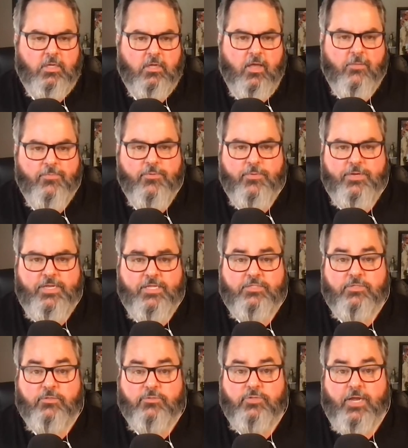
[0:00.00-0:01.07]
come through a
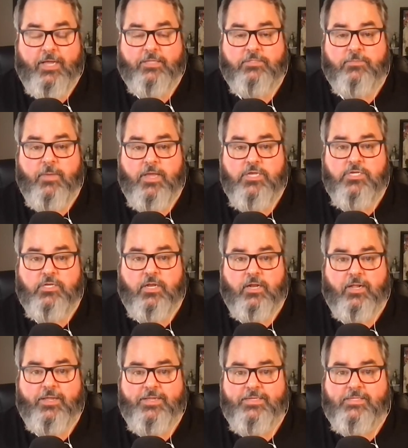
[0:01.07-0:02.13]
digital transformation, and
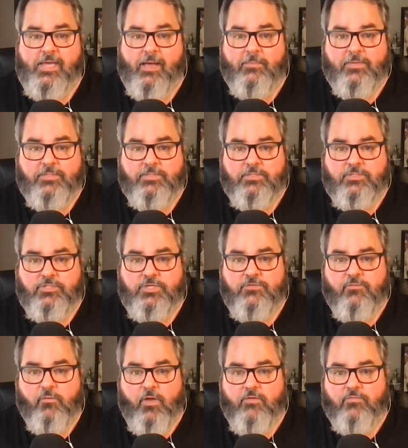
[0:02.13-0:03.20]
Ahin Thomas, its
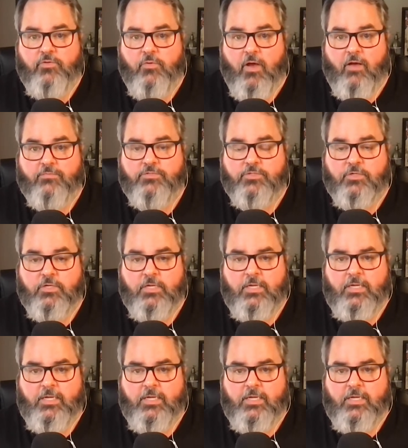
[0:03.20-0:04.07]
chief revenue officer,